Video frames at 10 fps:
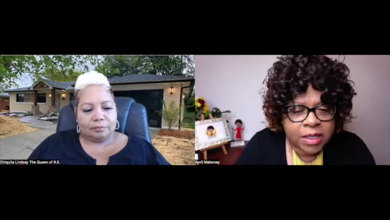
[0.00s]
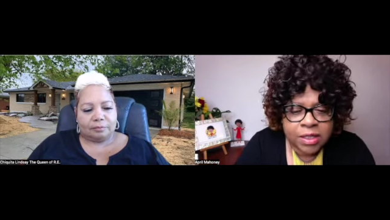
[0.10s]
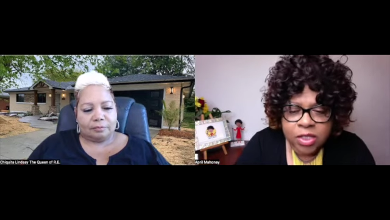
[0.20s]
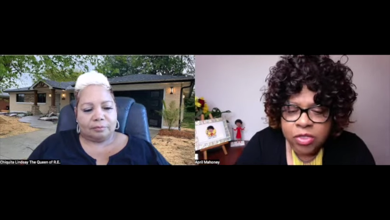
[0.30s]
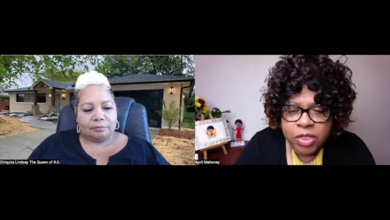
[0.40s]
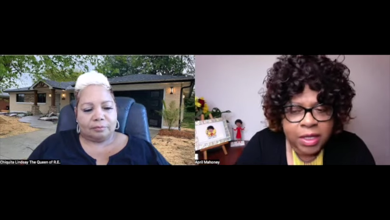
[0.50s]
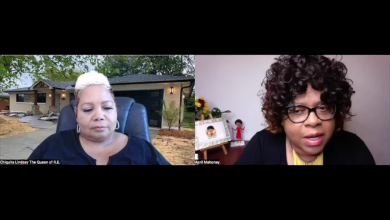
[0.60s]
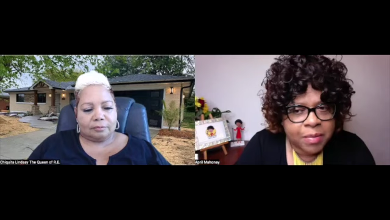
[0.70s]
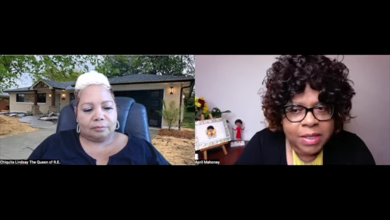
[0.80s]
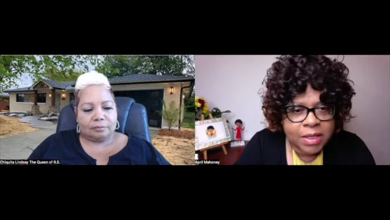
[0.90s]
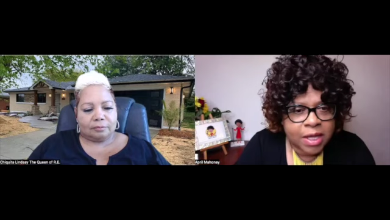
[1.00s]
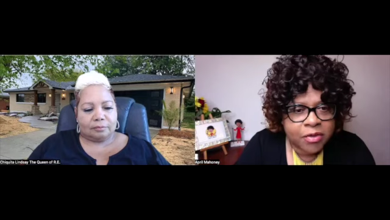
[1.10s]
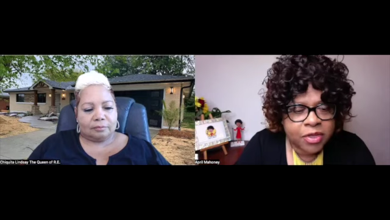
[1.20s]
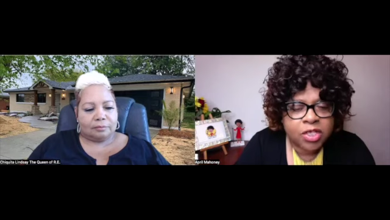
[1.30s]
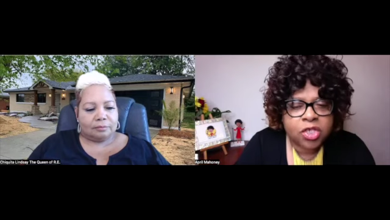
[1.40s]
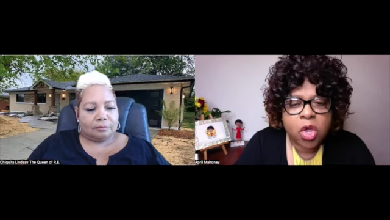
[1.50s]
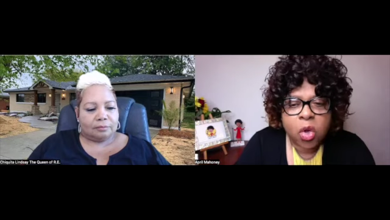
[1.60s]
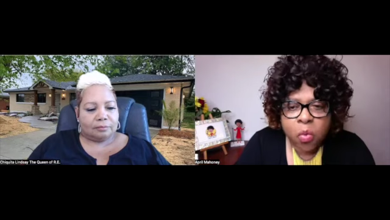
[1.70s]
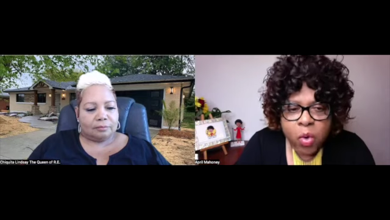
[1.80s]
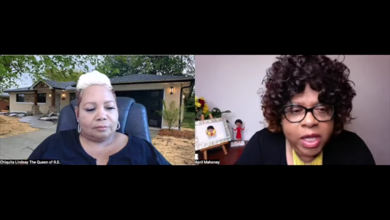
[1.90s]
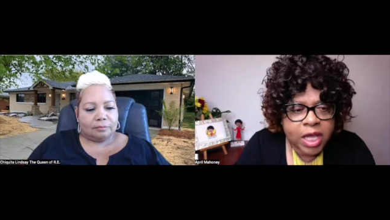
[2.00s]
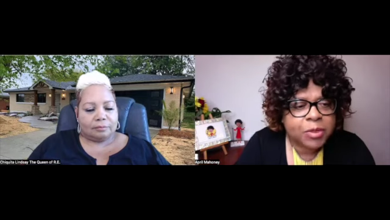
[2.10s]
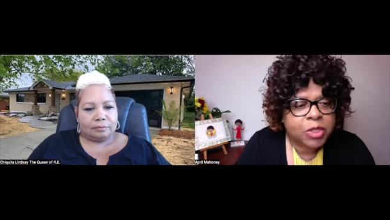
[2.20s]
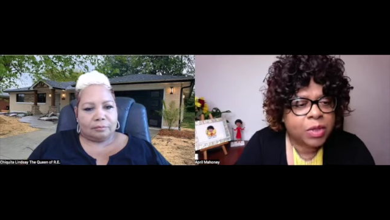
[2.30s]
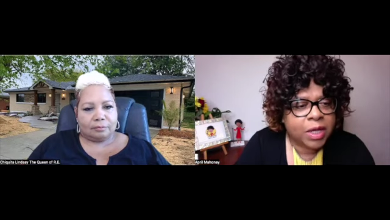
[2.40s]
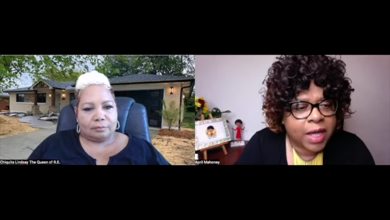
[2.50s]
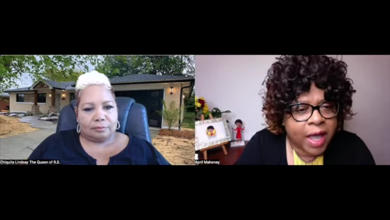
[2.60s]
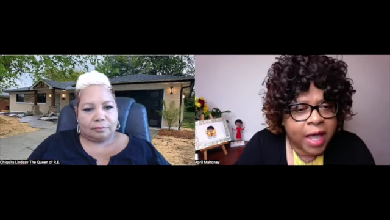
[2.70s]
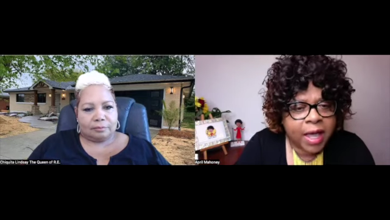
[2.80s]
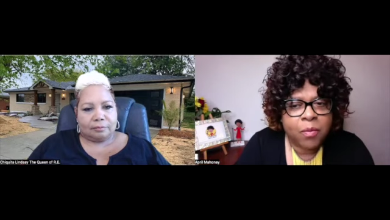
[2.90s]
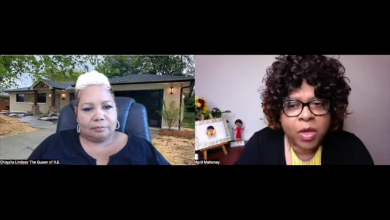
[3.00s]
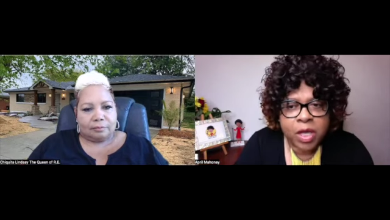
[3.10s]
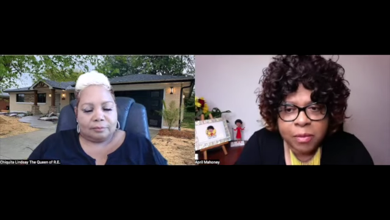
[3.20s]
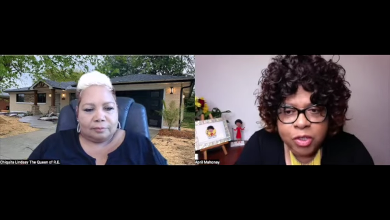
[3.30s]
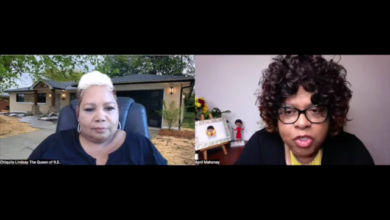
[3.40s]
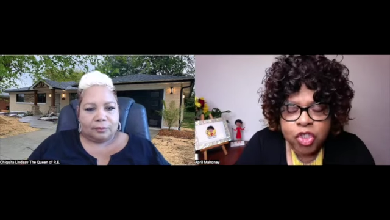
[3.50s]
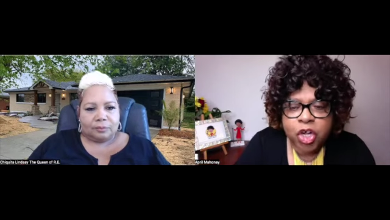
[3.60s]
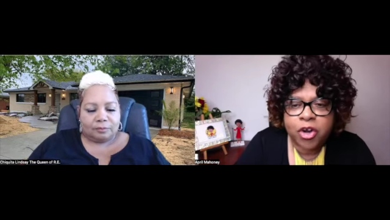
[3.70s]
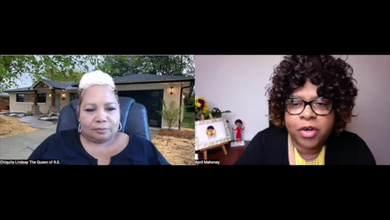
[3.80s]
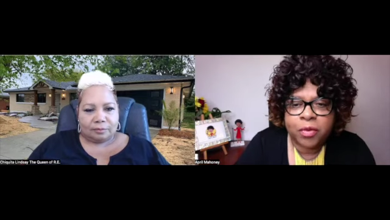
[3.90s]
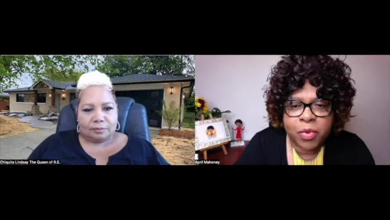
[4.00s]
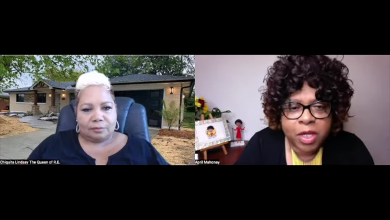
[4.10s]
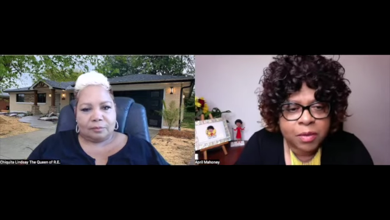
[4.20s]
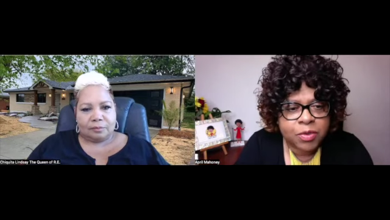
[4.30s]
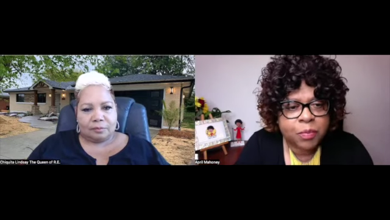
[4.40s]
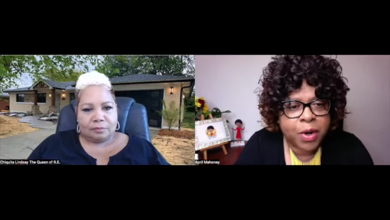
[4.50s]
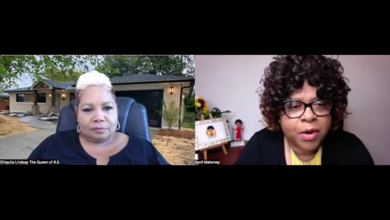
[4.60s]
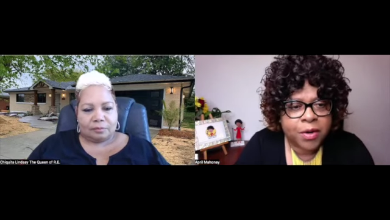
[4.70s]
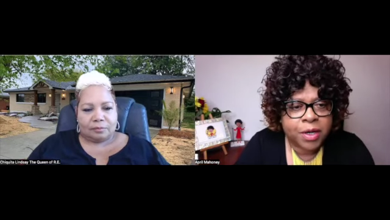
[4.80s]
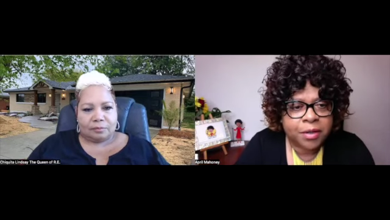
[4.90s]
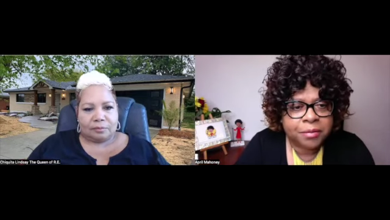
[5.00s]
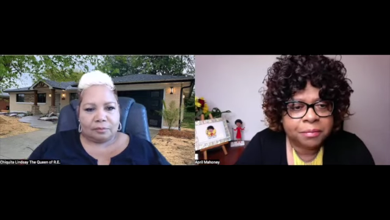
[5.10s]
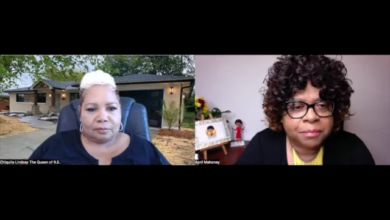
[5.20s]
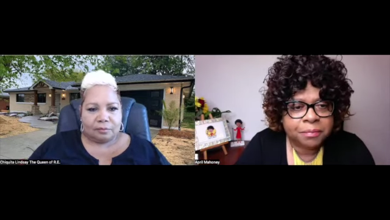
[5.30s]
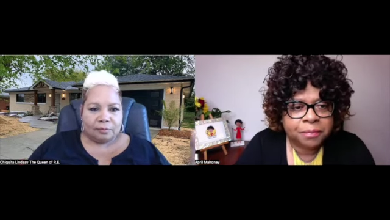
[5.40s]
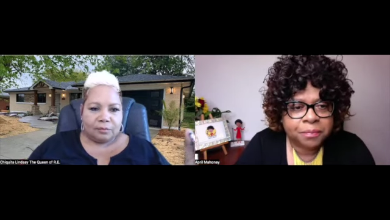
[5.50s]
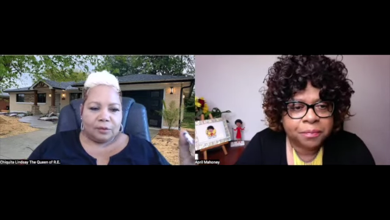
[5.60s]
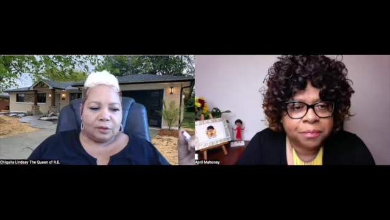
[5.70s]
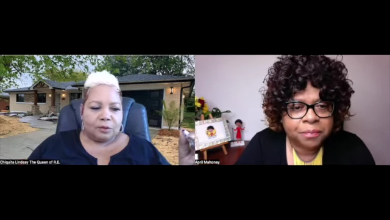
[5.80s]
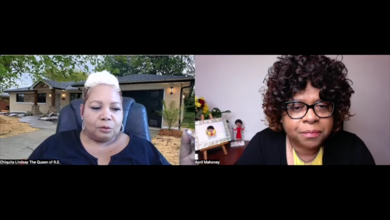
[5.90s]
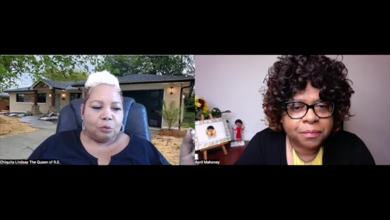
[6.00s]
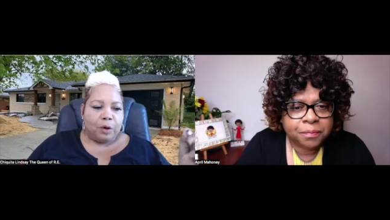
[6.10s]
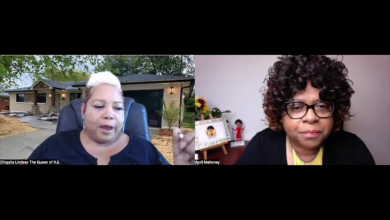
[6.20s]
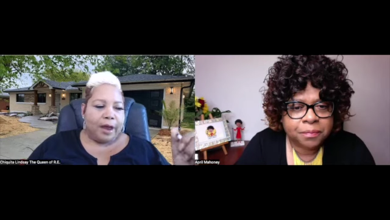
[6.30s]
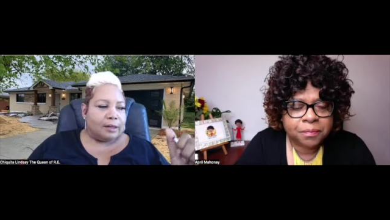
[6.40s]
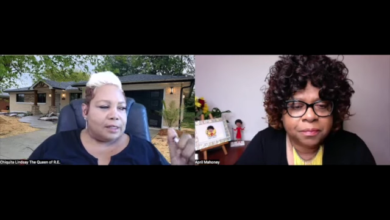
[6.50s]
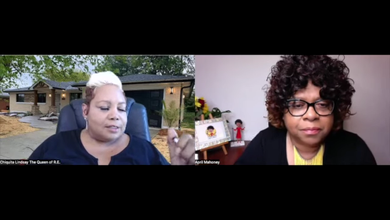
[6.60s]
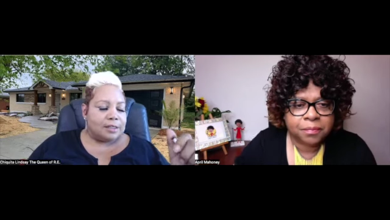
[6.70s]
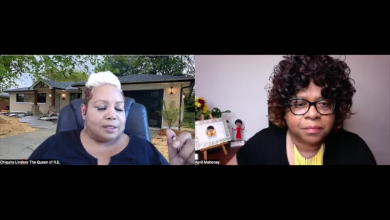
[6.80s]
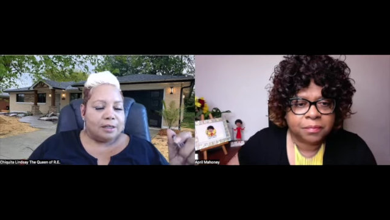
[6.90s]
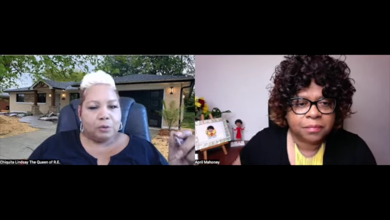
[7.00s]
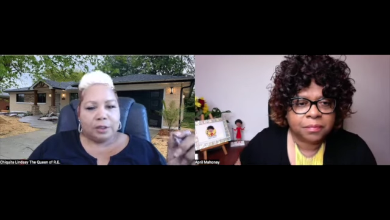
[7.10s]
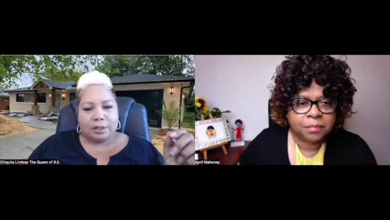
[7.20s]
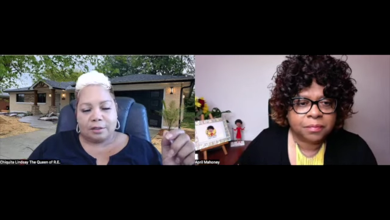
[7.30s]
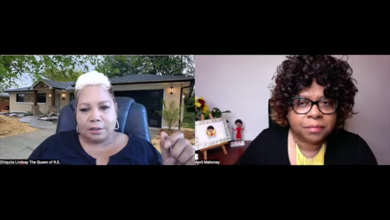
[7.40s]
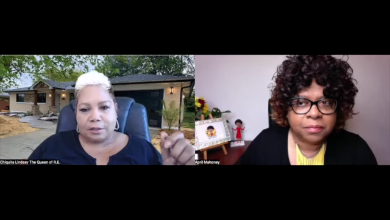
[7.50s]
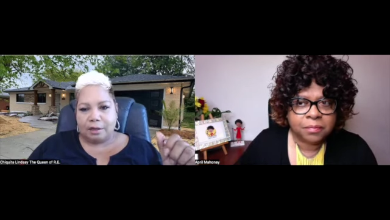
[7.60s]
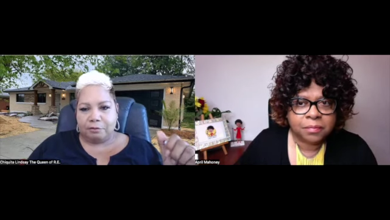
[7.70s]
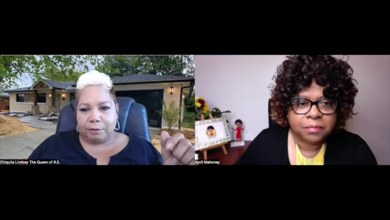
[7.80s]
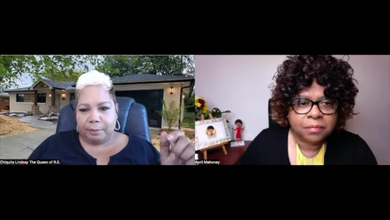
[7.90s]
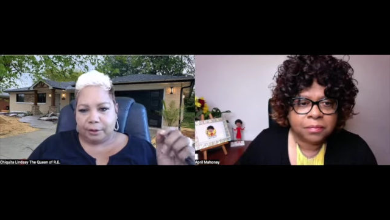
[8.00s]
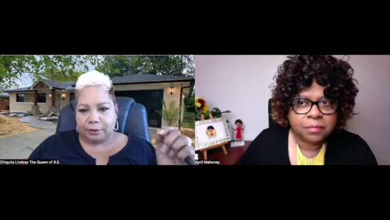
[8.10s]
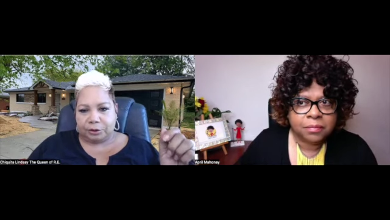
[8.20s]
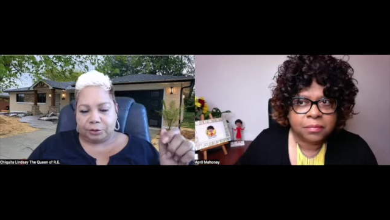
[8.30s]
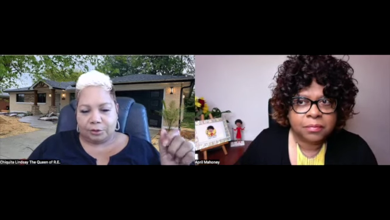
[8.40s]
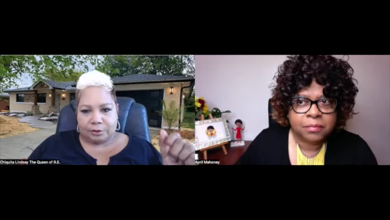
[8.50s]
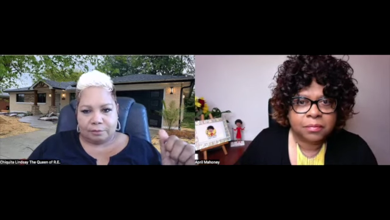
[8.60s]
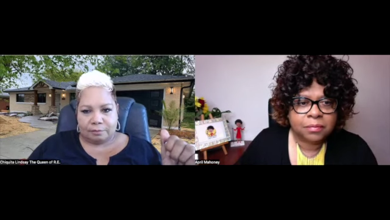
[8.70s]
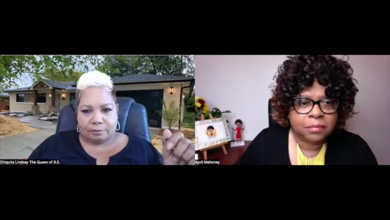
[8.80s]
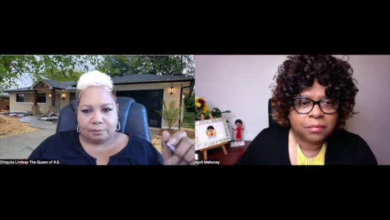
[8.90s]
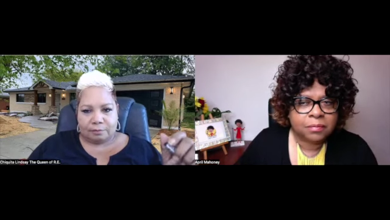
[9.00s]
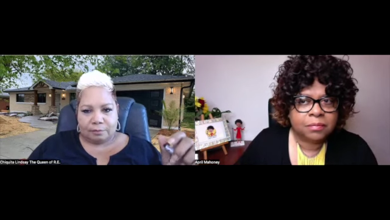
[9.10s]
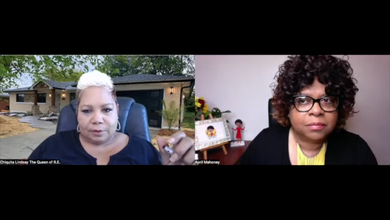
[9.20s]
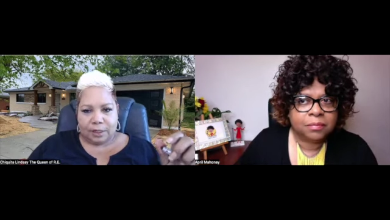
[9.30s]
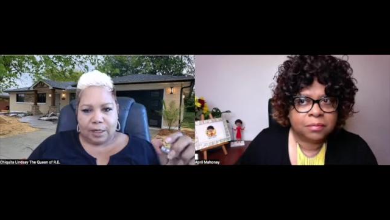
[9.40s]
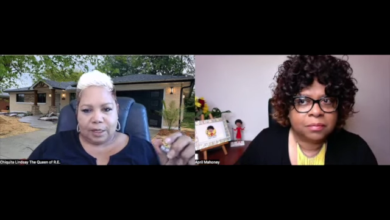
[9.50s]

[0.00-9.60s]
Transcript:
Speaker 1: this and you say, let me sell this. What keeps you in the game? What keeps you churning? What keeps you burning?
Speaker 2: Wow, let's deal with those infomercials at